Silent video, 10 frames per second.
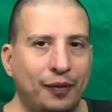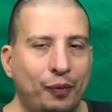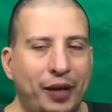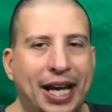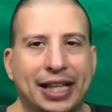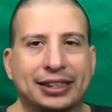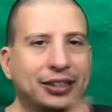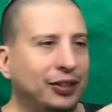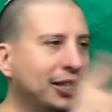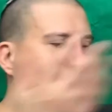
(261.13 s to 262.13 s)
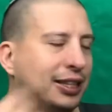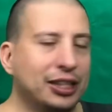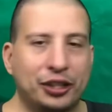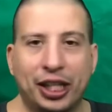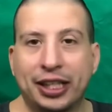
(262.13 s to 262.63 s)
ask, let's say that
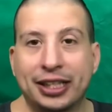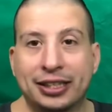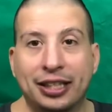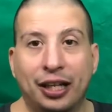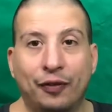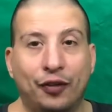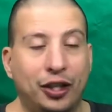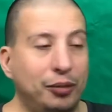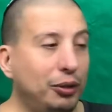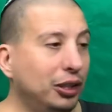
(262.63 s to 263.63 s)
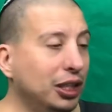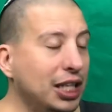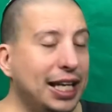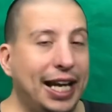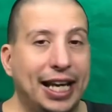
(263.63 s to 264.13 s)
Jenny is non-verbal
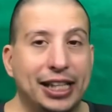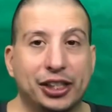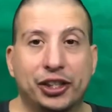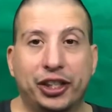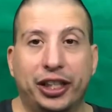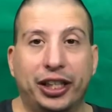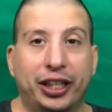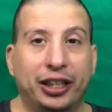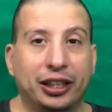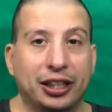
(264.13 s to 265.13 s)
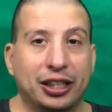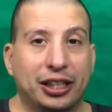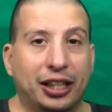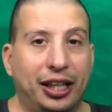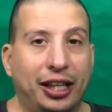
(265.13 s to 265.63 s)
and
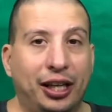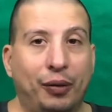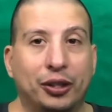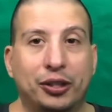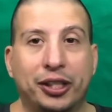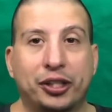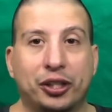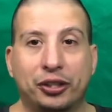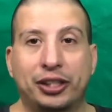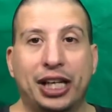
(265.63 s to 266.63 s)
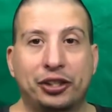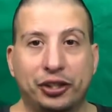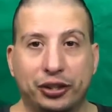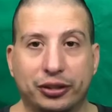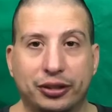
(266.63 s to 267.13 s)
I want to teach her
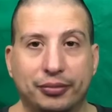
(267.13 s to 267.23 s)
gestures.